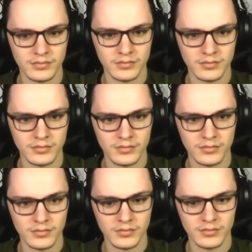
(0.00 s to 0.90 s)

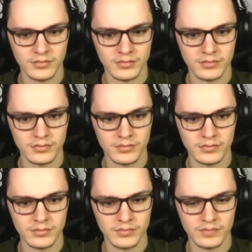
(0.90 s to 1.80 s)

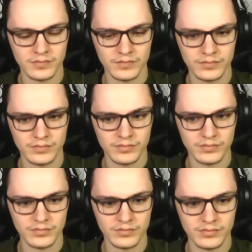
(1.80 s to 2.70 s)

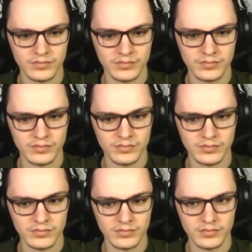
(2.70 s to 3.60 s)
(silence)